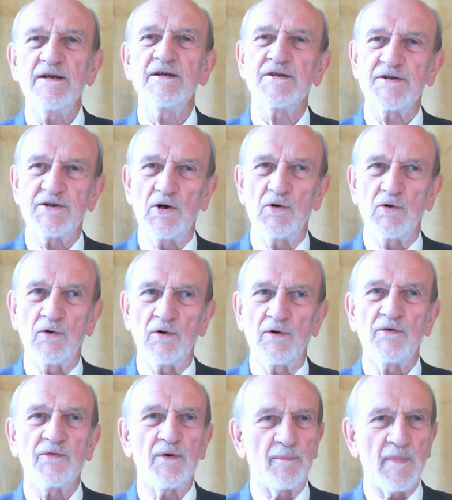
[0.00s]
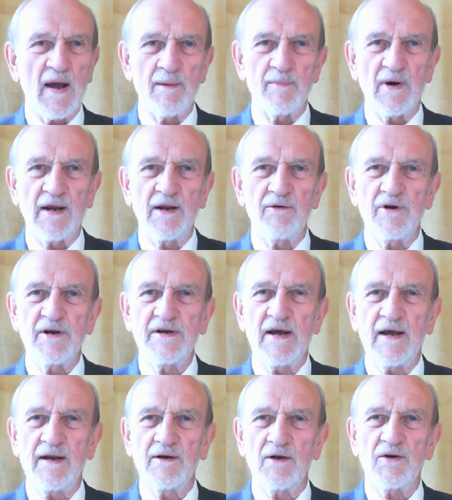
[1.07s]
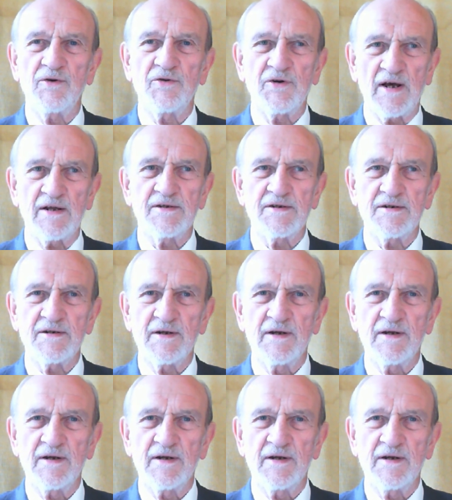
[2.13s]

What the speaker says: stole from my money retained on trust,